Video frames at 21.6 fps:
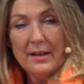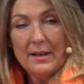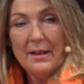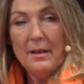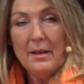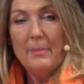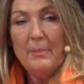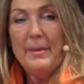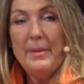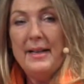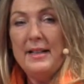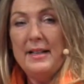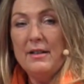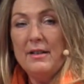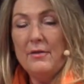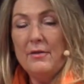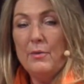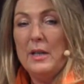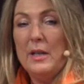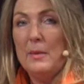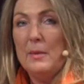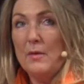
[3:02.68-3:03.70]
Many
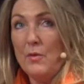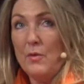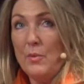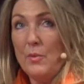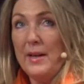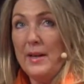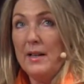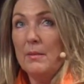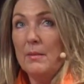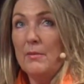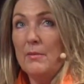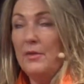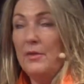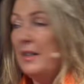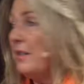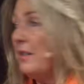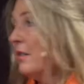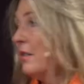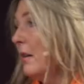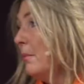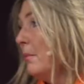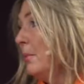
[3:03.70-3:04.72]
of William of Wykeham, for
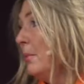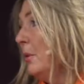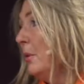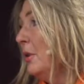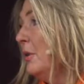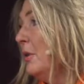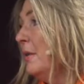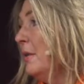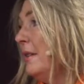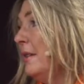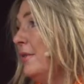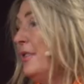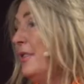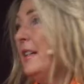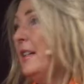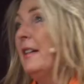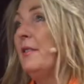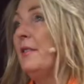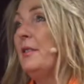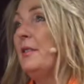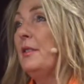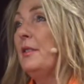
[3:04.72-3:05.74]
example, who lived
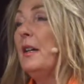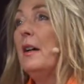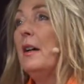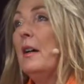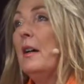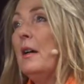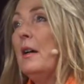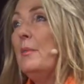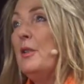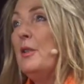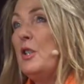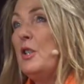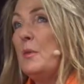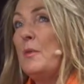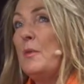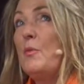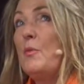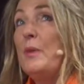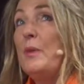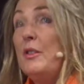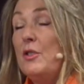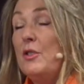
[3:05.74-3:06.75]
here as Bishop
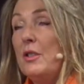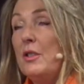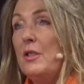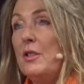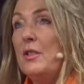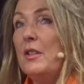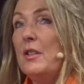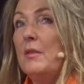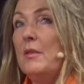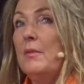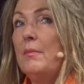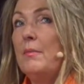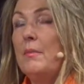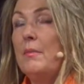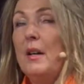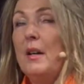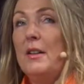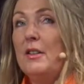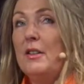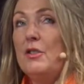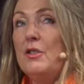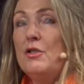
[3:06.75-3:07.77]
of Winchester, mm-hmm.
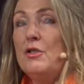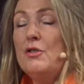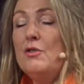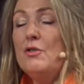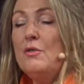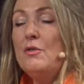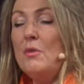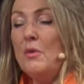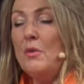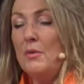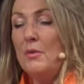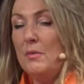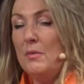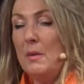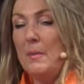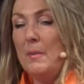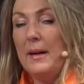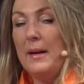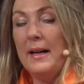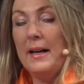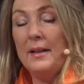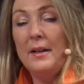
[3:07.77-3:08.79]
an extraordinary
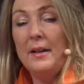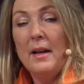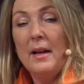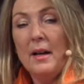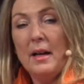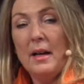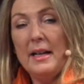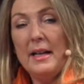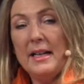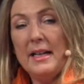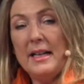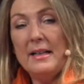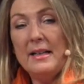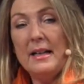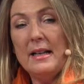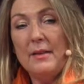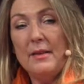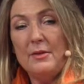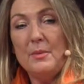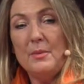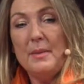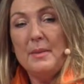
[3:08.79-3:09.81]
man, he
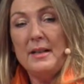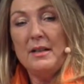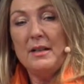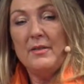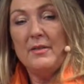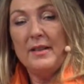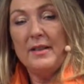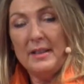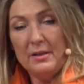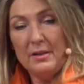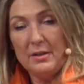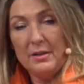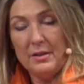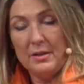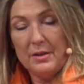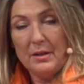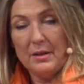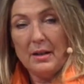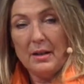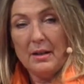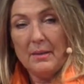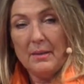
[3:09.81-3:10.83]
left many of
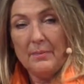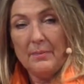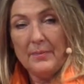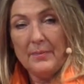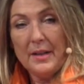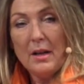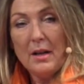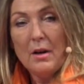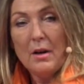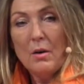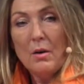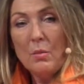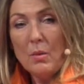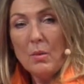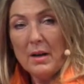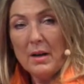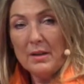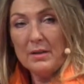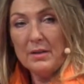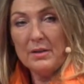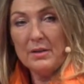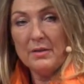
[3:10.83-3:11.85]
his
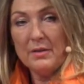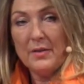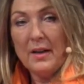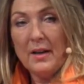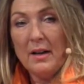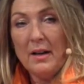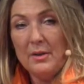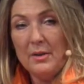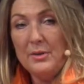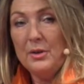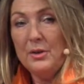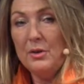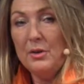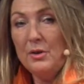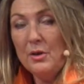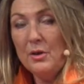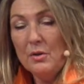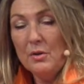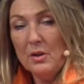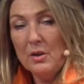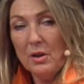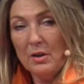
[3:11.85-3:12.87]
works of art to
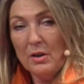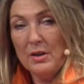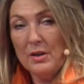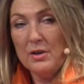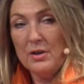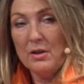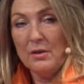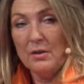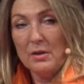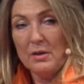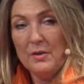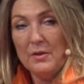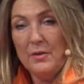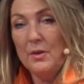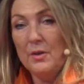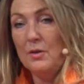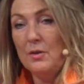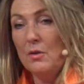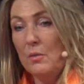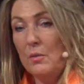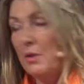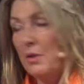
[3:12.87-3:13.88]
New College,
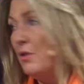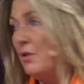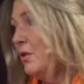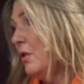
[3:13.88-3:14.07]
Oxford, or Winchester